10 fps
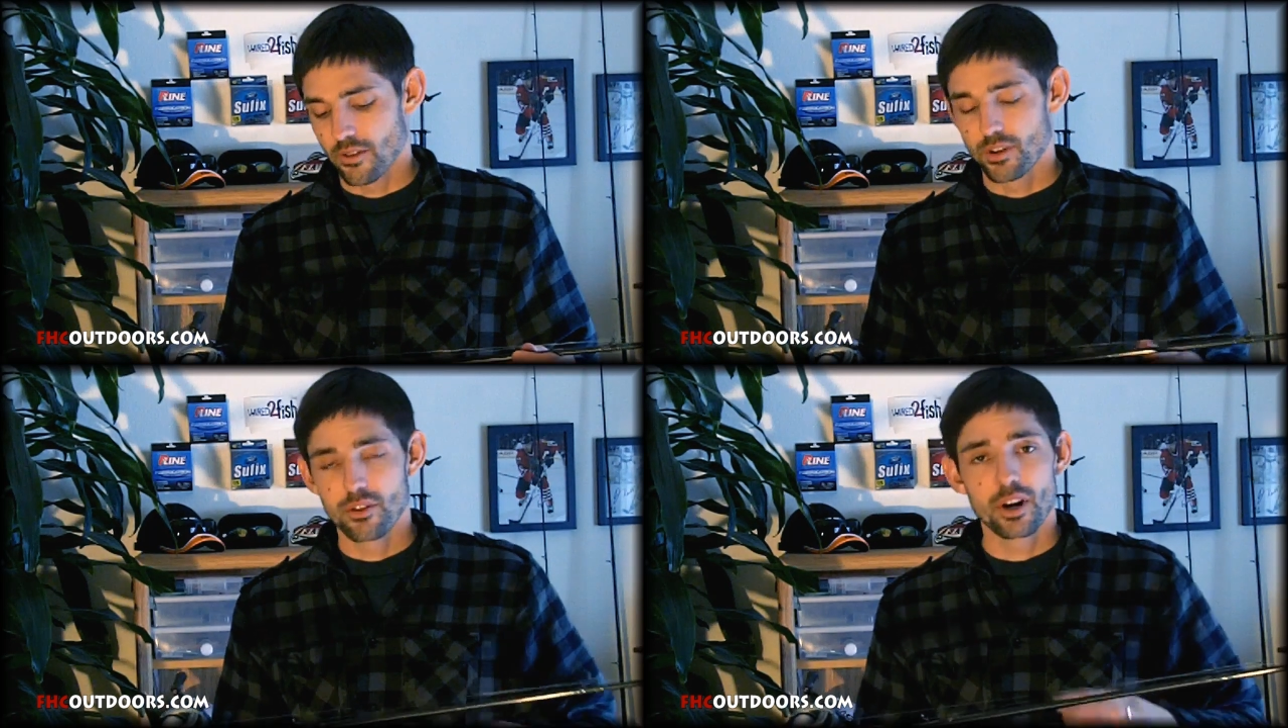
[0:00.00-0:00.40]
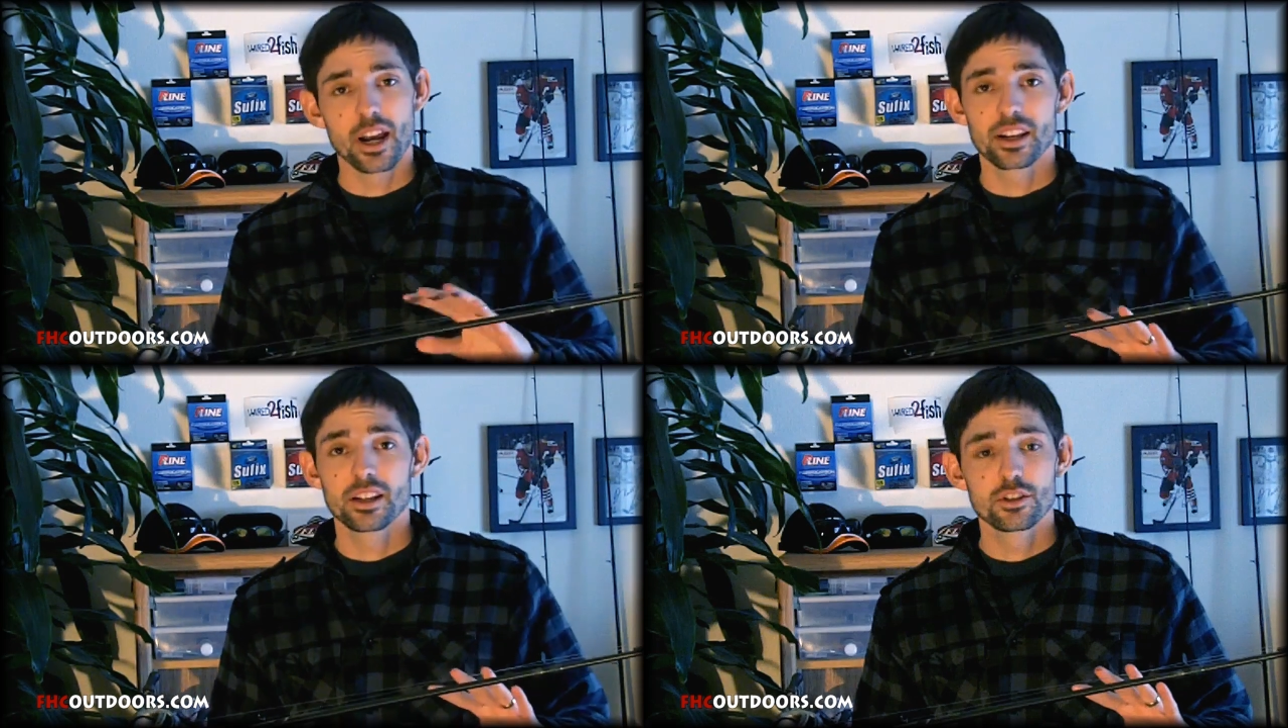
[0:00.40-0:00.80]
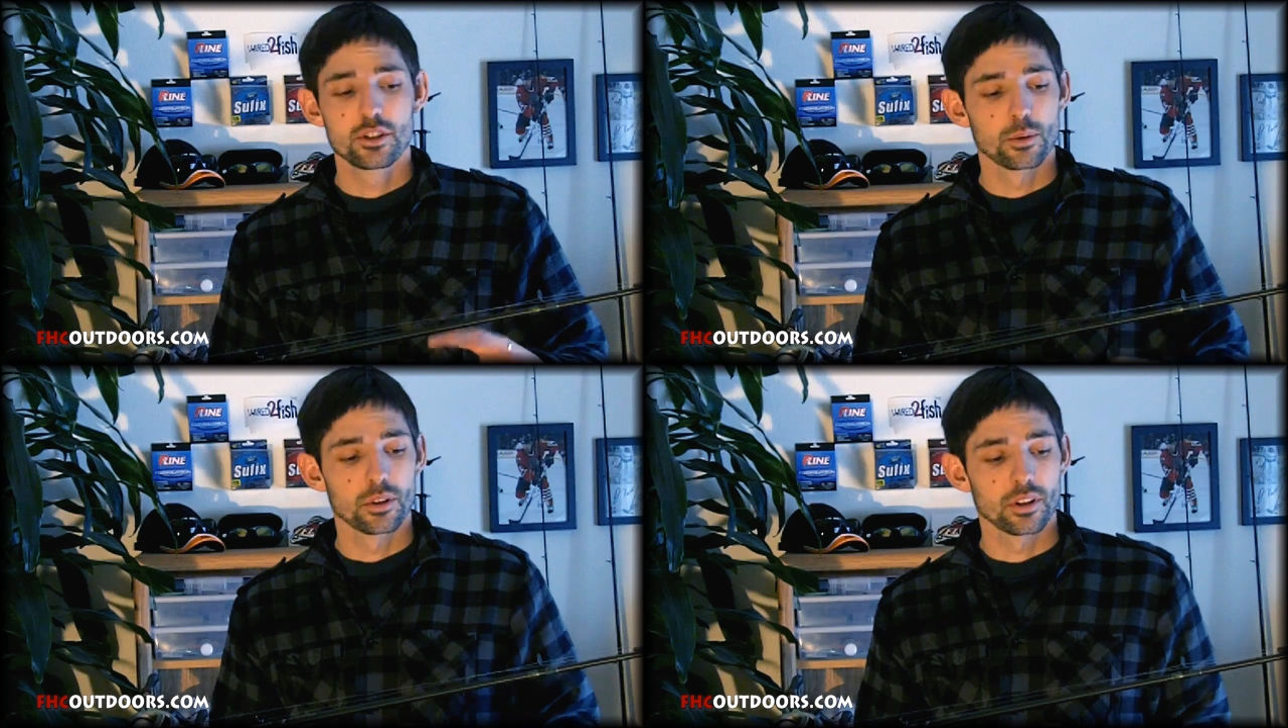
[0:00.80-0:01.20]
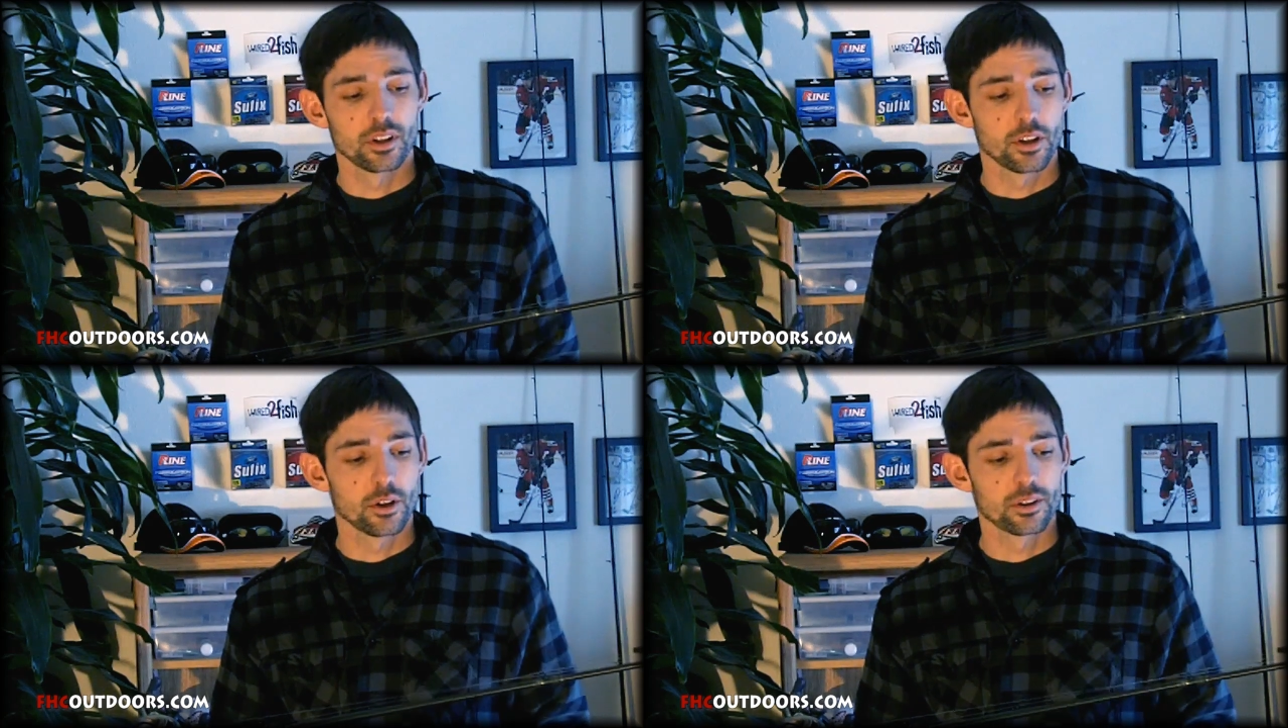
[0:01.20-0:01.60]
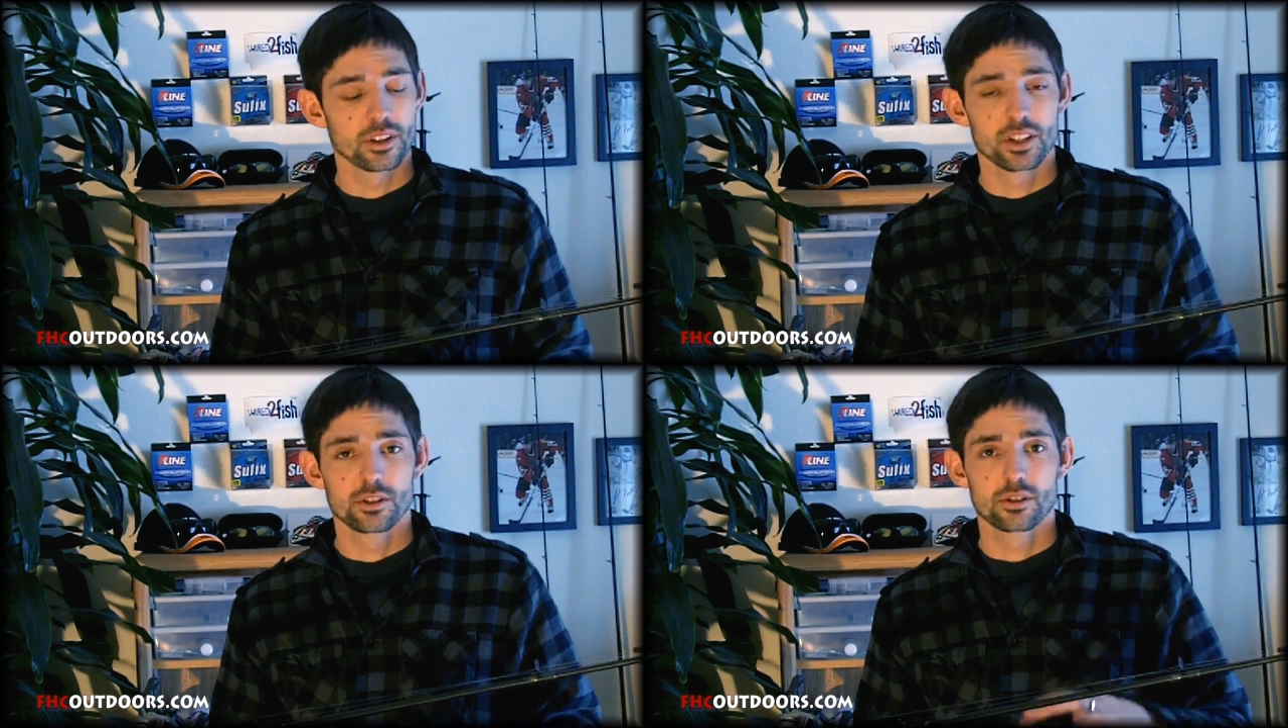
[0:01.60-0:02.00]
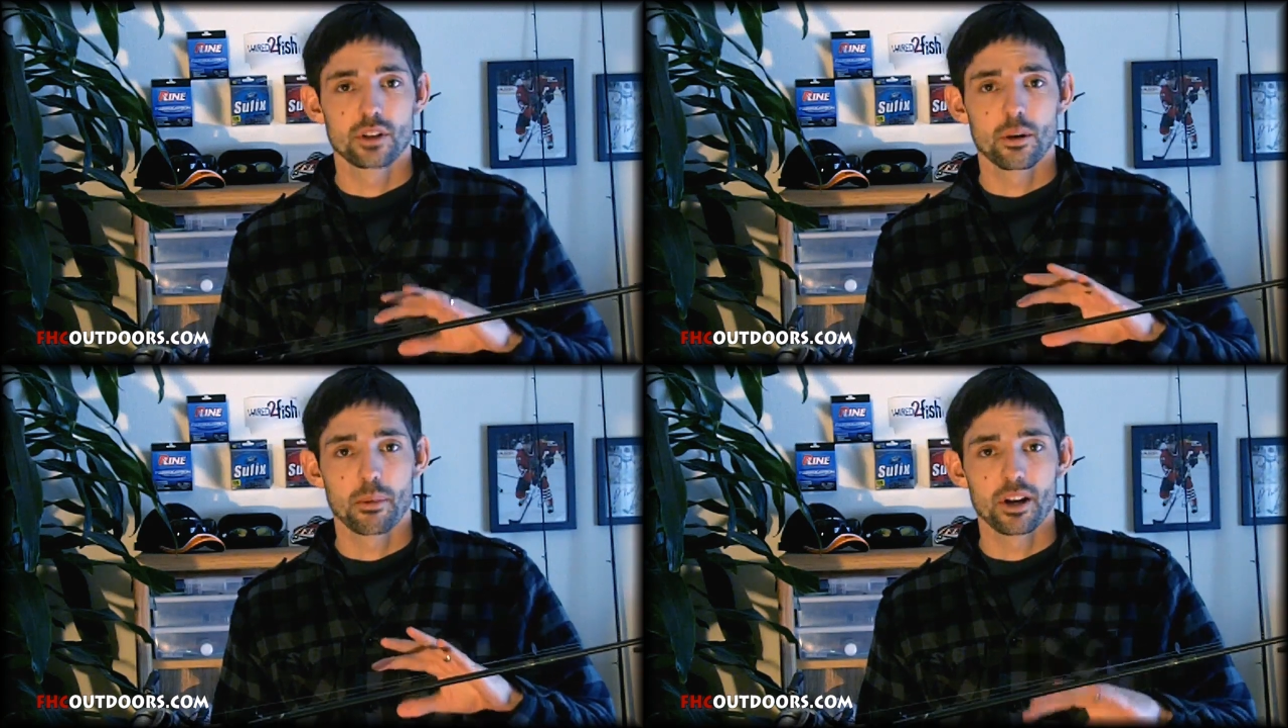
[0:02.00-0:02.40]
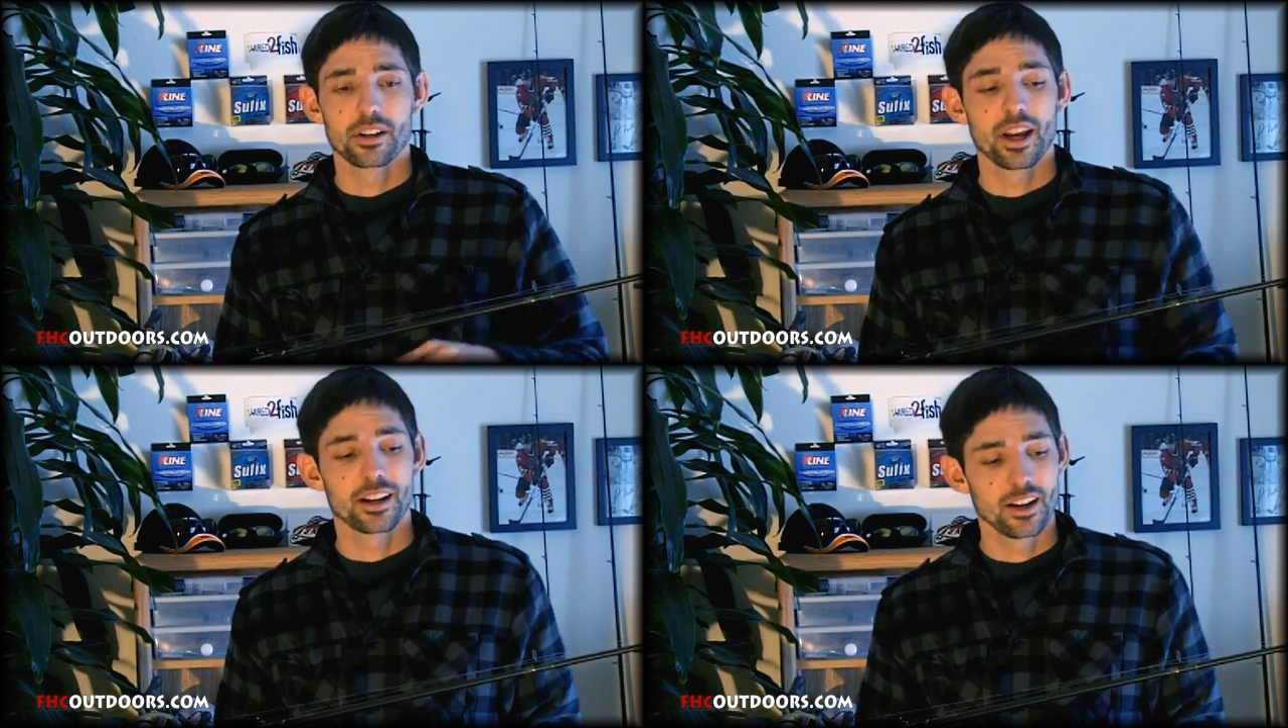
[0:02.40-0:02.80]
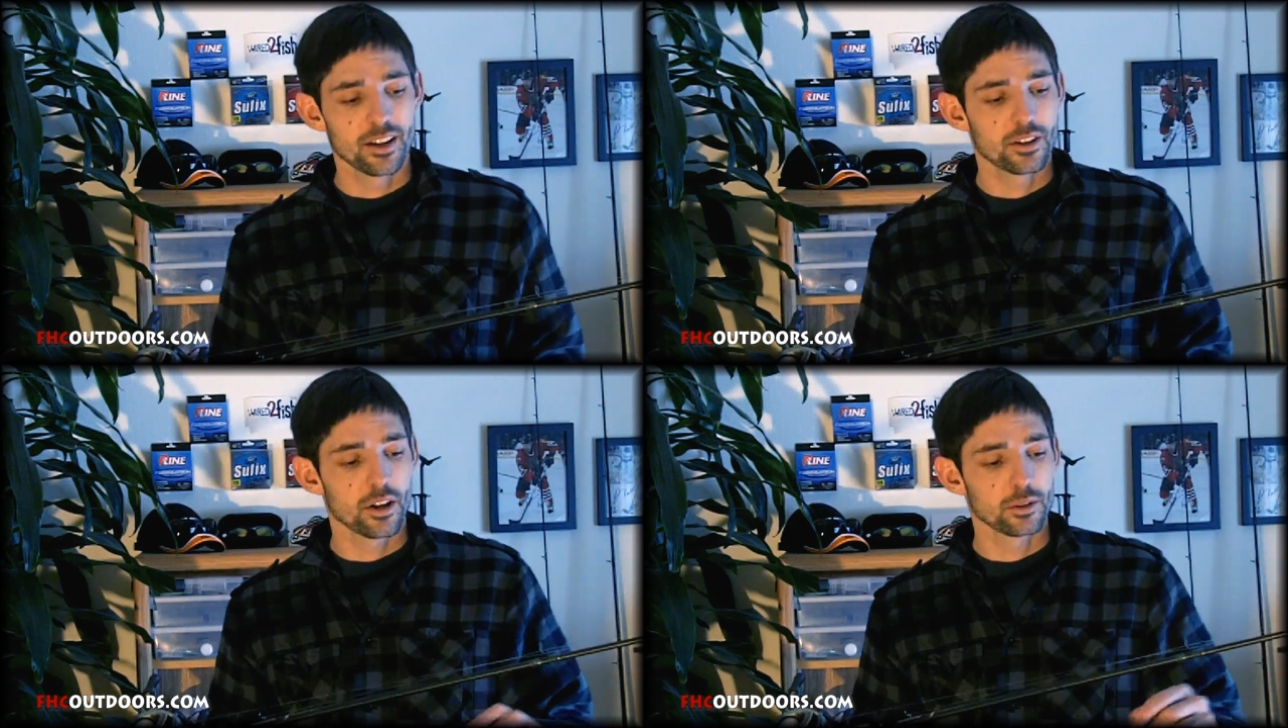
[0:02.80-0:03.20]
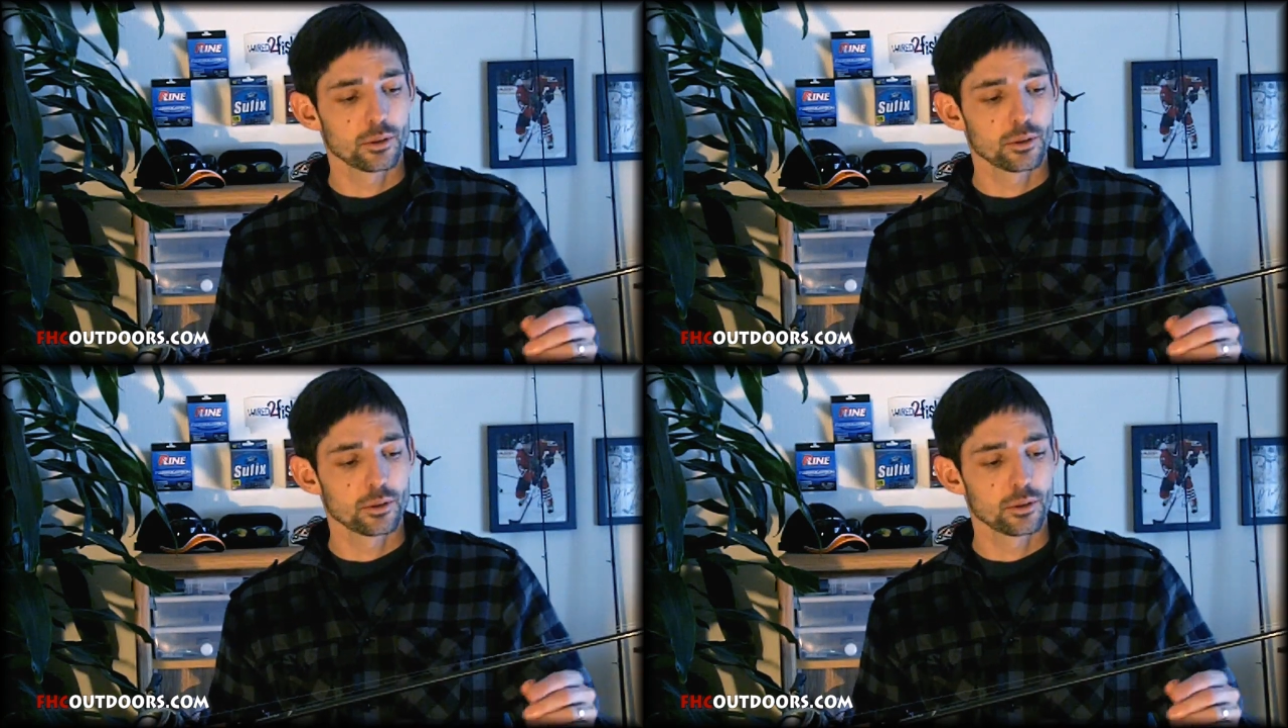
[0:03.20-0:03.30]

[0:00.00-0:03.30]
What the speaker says: I've never had an issue with it. It's about a $99